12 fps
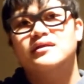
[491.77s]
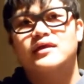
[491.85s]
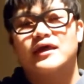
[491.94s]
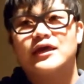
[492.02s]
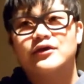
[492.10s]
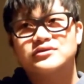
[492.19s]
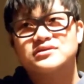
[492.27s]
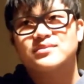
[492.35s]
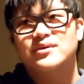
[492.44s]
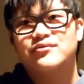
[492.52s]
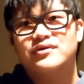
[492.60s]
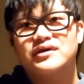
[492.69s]
Like here's the
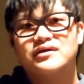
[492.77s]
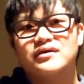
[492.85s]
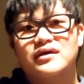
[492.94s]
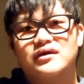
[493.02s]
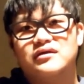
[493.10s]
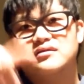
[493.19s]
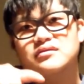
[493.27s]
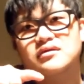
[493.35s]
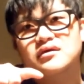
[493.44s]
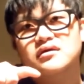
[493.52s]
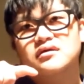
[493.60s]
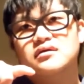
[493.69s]
memory, and
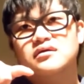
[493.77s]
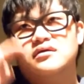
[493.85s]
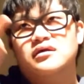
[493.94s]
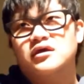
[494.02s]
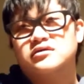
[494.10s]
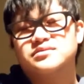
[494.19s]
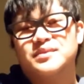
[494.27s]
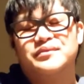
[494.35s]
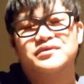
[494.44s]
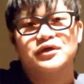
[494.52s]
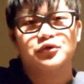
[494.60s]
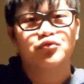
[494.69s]
here's a
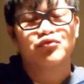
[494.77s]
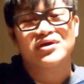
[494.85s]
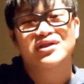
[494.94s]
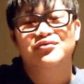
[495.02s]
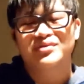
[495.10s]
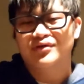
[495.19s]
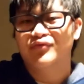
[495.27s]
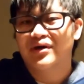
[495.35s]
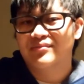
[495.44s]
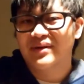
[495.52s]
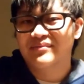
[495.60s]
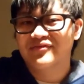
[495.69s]
memory that you really, really
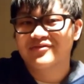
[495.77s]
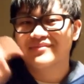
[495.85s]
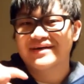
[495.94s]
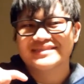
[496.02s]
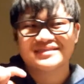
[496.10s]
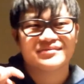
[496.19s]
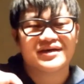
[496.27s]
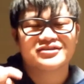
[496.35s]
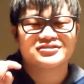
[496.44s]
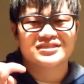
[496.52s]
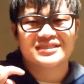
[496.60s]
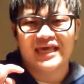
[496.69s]
want to remember, but somehow
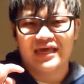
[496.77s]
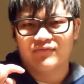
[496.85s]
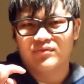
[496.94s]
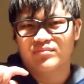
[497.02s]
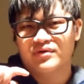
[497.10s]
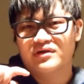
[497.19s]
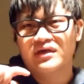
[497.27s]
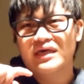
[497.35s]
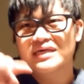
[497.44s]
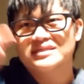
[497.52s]
you just can't remember it.